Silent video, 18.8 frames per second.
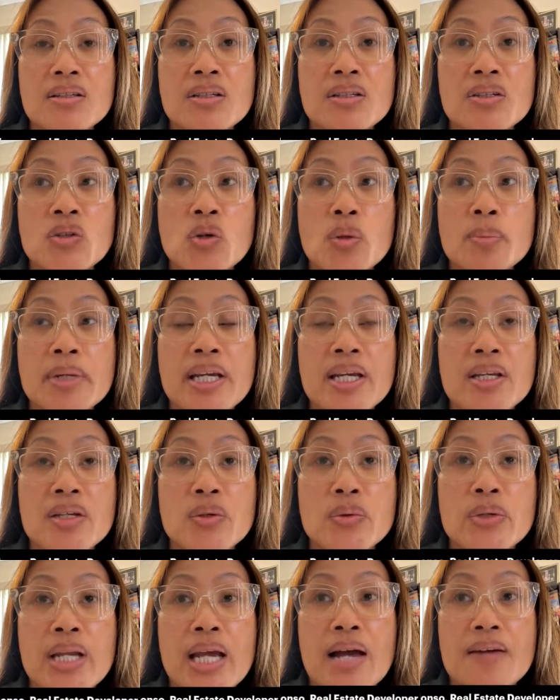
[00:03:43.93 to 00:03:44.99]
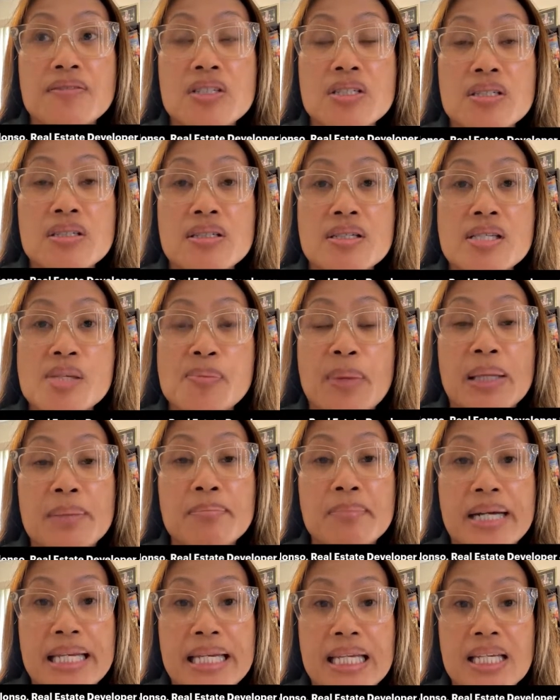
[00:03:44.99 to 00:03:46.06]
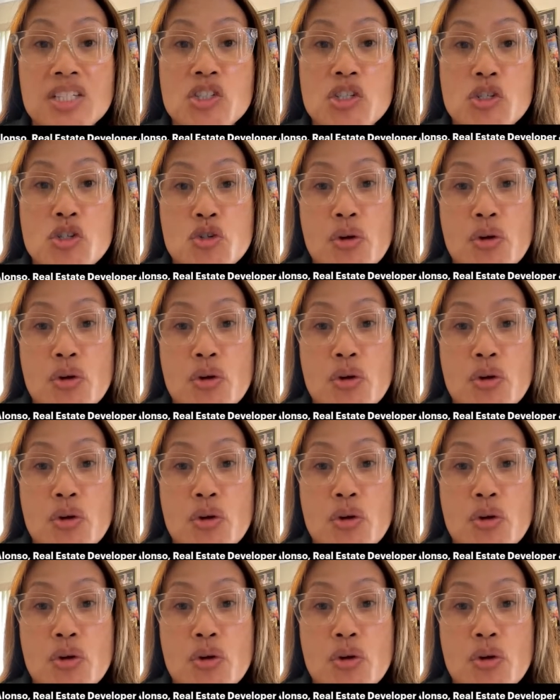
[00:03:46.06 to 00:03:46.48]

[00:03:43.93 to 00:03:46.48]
normally you would have to spend money to